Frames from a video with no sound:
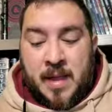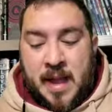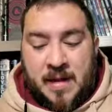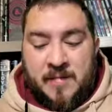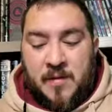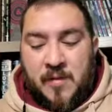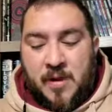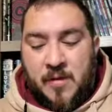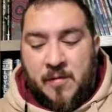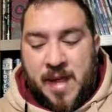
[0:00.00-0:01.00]
And if you want
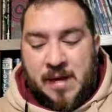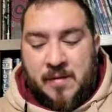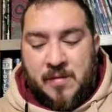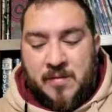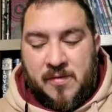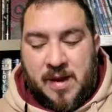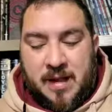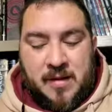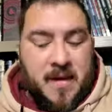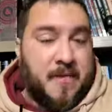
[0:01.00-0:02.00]
to go melee with a
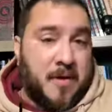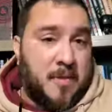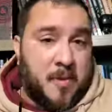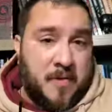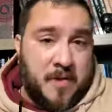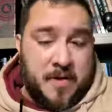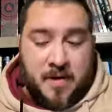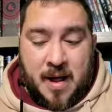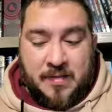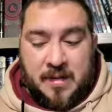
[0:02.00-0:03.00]
warlock, you have a couple of
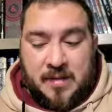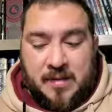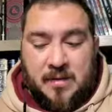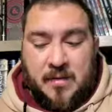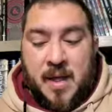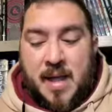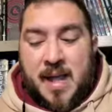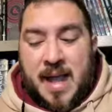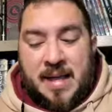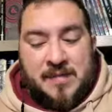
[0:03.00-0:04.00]
other options too.
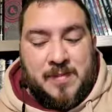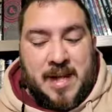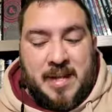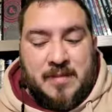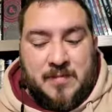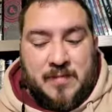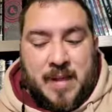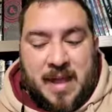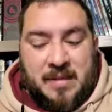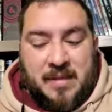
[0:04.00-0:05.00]
Hex blades with
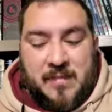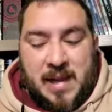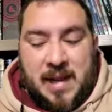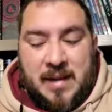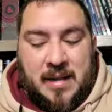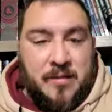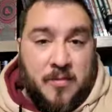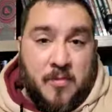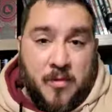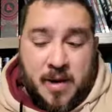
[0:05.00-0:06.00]
Pact of the Blade can
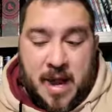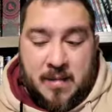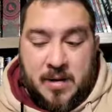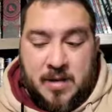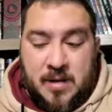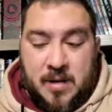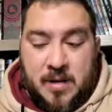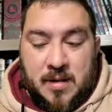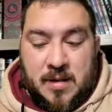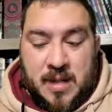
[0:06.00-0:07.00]
do more damage
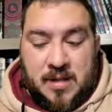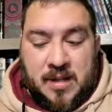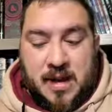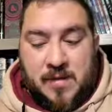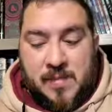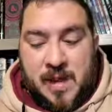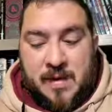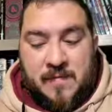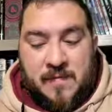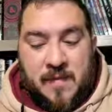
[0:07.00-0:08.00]
than
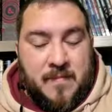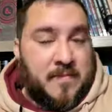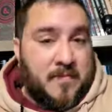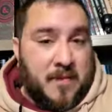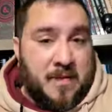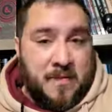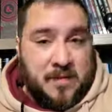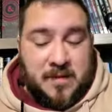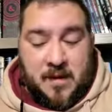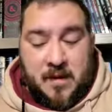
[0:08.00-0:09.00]
Shadowblade from right from
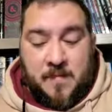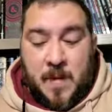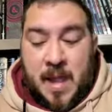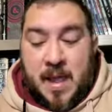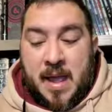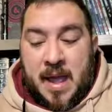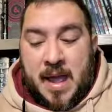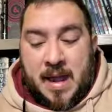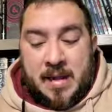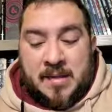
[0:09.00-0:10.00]
the start,
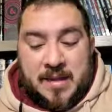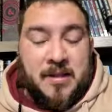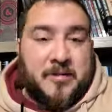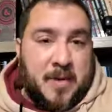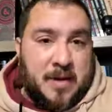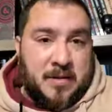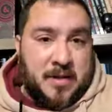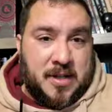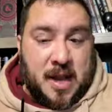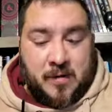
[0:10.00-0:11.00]
and it scales better
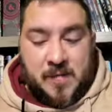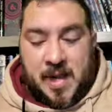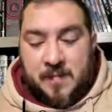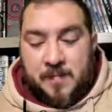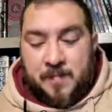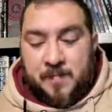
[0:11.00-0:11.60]
than Shadowblade.